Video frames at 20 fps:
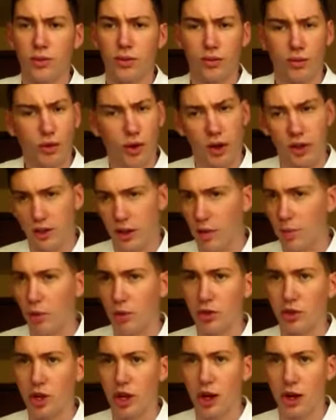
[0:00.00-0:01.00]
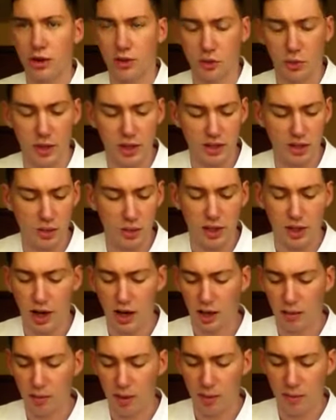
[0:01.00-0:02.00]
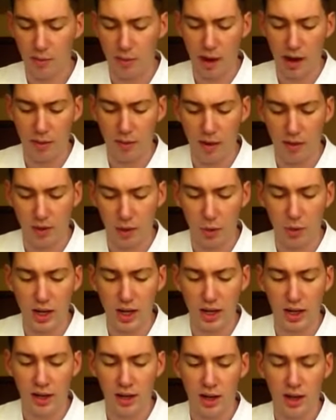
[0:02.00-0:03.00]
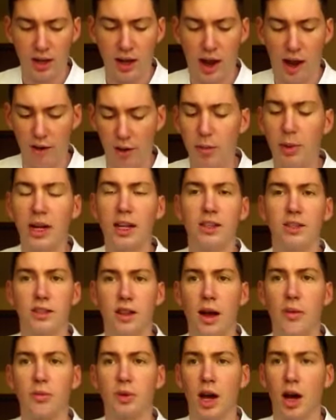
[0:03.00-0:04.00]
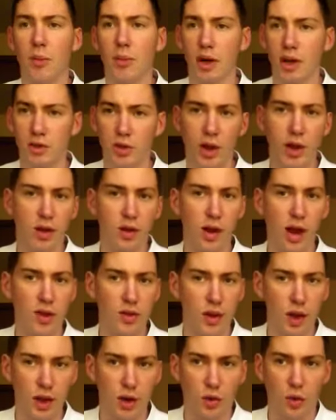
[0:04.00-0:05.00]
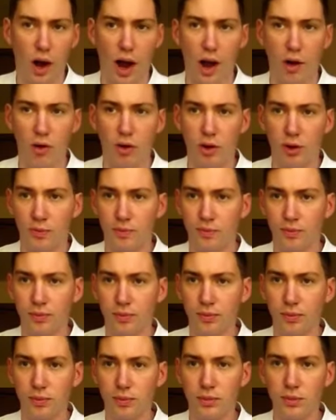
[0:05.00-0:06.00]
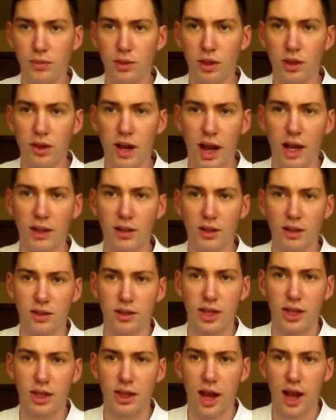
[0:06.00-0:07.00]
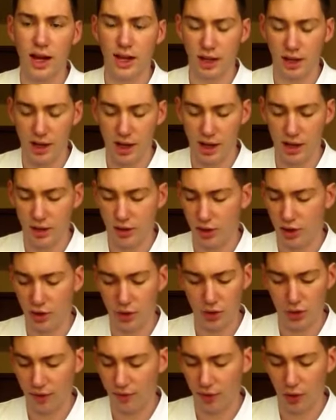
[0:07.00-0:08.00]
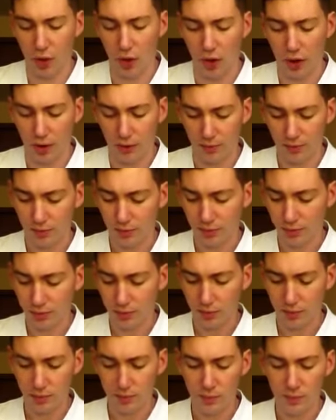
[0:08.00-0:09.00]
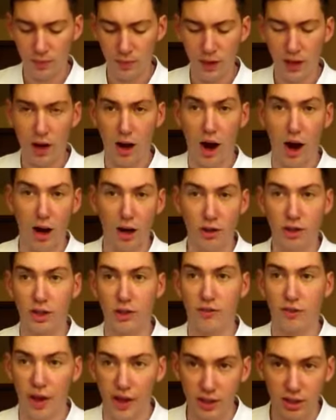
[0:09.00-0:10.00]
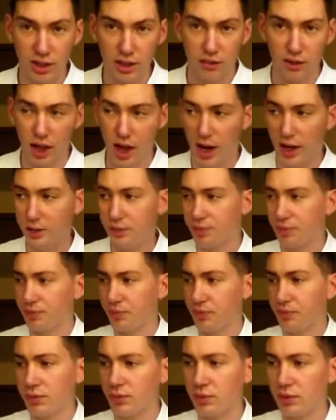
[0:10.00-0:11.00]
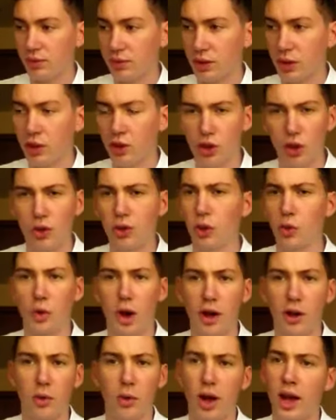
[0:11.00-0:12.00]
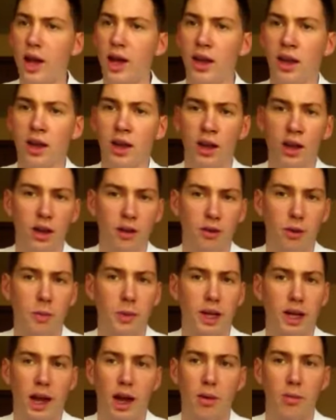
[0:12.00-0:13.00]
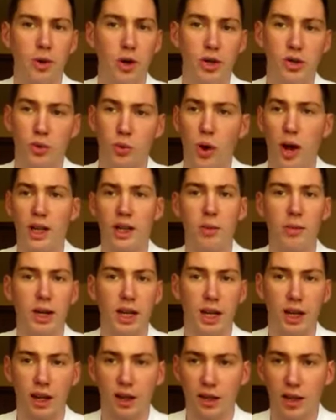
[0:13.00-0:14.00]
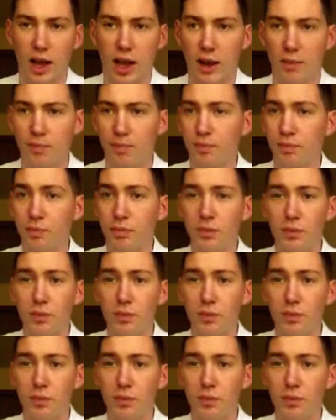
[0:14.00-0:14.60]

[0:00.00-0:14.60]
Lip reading: For example, J.R. Sweezy, we talk about him every week. Everybody stepped up and they ground Dallas's D-line into the floor. Our defensive line took the runaway from the Cowboys right in the beginning of the game.